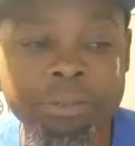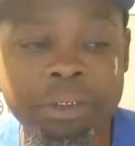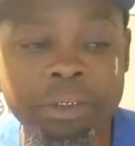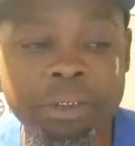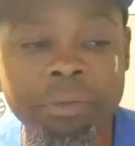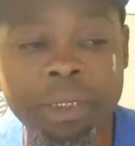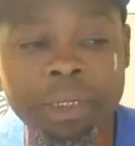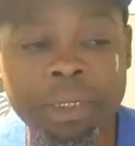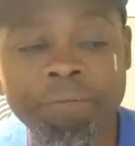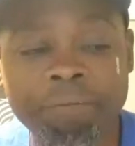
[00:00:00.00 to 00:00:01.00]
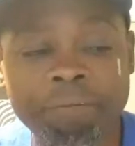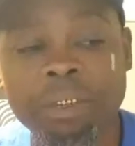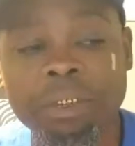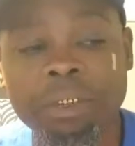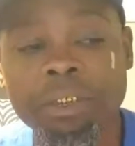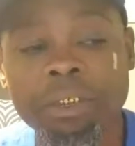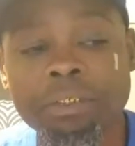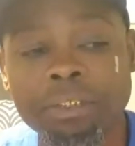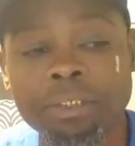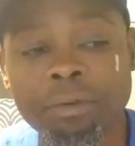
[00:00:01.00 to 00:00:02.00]
So it felt good to
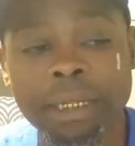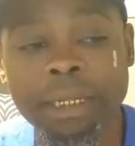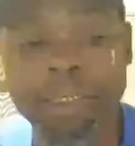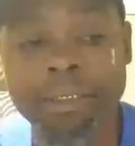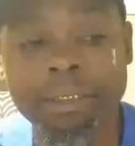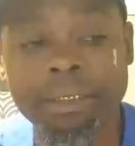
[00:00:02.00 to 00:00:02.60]
know that